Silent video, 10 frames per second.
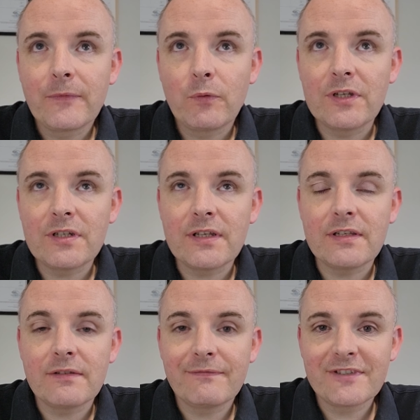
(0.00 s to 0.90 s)
which
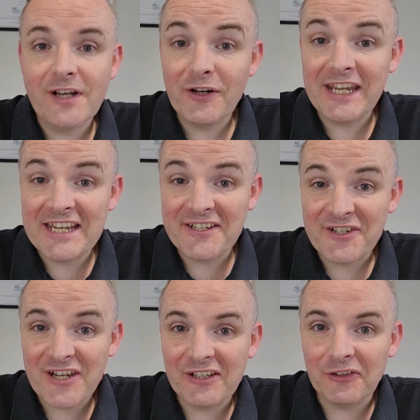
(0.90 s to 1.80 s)
is certainly easier
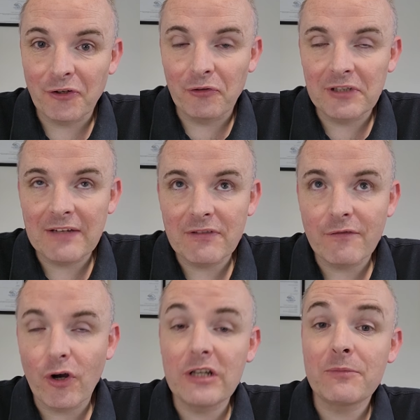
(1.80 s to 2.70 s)
said than done given the
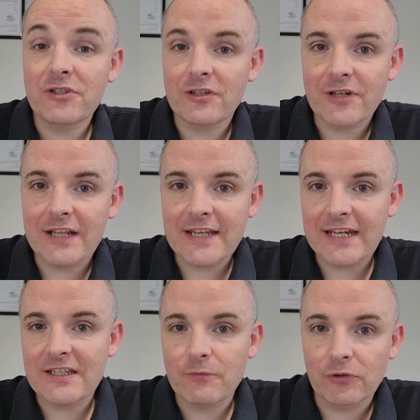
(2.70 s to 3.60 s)
volumes of
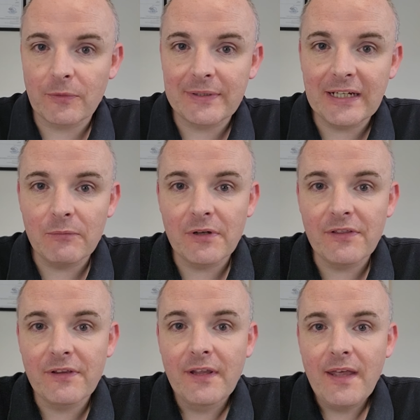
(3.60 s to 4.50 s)
transactions we're going to be dealing with,